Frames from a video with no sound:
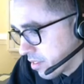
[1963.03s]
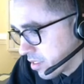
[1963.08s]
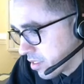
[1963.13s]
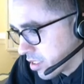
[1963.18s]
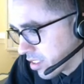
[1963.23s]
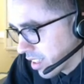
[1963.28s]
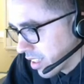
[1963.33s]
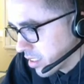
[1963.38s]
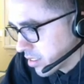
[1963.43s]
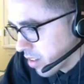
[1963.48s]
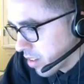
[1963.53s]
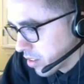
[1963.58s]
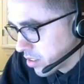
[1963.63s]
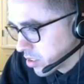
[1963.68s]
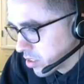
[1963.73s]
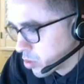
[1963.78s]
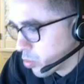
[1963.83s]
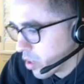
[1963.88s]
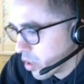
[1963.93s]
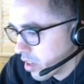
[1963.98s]
Slate starts
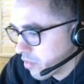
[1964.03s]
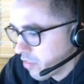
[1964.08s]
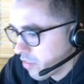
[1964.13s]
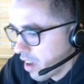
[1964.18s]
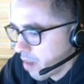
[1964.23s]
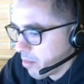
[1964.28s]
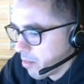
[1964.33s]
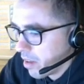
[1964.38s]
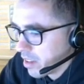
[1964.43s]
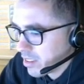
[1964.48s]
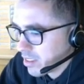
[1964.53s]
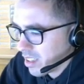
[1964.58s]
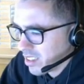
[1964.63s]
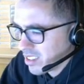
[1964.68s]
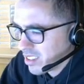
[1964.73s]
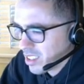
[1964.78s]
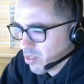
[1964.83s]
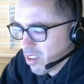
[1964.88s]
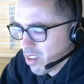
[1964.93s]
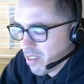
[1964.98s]
in 25 minutes. I'll
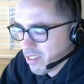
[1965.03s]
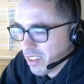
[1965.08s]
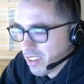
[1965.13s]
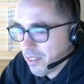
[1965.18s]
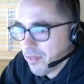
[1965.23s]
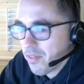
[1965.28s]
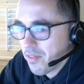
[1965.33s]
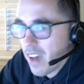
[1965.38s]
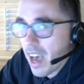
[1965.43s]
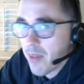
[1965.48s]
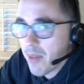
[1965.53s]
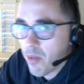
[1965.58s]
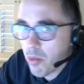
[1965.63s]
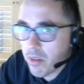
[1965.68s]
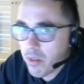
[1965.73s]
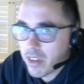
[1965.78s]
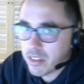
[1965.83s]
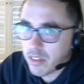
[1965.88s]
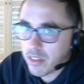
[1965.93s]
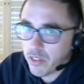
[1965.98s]
stick around for like 5 more
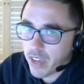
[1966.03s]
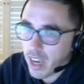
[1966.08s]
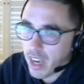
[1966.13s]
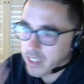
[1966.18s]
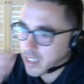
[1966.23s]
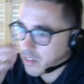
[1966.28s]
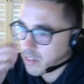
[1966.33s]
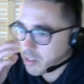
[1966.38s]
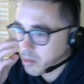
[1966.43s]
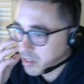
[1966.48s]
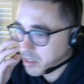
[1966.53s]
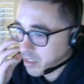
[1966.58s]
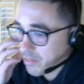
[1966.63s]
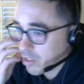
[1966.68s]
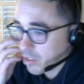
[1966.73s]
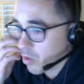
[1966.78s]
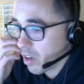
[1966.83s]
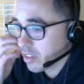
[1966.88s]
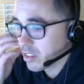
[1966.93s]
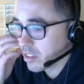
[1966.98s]
minutes if you guys have
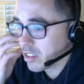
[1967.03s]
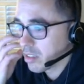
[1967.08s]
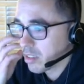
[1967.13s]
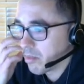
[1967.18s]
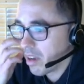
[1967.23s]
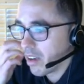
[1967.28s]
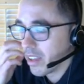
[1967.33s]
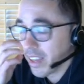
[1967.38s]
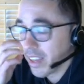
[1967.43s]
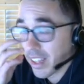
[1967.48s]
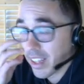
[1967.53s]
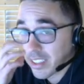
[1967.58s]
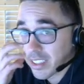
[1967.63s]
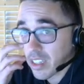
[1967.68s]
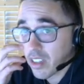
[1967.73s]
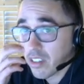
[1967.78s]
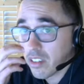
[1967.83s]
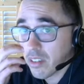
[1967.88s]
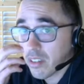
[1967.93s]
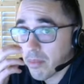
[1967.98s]
specific questions about
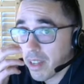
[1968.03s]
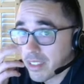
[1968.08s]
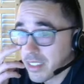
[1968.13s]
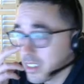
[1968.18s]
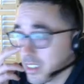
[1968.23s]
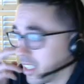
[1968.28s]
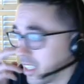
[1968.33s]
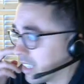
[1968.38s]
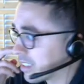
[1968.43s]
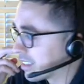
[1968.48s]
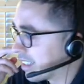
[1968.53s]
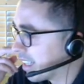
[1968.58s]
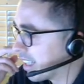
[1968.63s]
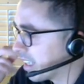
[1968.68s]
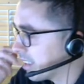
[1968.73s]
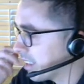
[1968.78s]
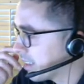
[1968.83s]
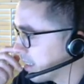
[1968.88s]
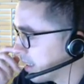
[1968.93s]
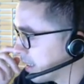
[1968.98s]
NHL, about today's
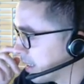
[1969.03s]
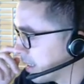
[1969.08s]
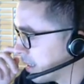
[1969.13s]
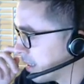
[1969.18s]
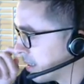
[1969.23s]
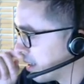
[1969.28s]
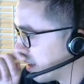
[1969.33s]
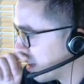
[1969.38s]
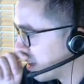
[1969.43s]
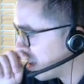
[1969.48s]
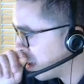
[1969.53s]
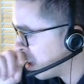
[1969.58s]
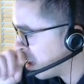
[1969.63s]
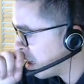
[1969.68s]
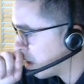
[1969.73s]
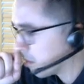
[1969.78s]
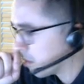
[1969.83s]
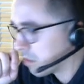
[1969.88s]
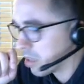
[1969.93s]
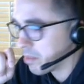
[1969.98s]
slate.
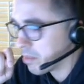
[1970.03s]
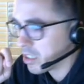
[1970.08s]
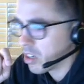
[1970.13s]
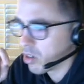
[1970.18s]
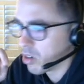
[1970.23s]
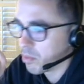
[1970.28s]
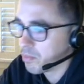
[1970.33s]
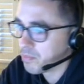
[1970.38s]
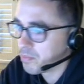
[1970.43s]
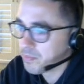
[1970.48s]
Let me know.